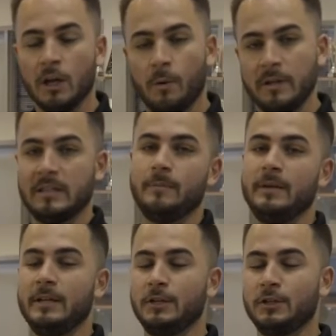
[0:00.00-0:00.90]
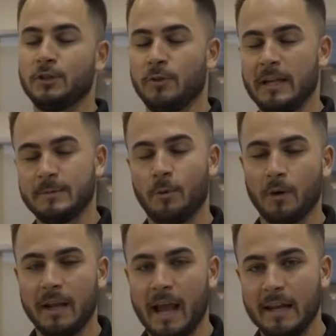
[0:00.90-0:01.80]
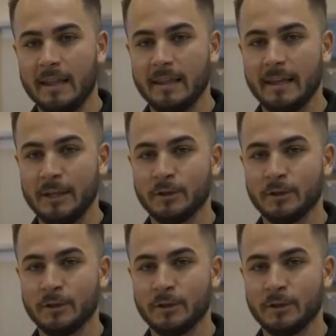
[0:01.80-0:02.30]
going to the beach, transporting anything,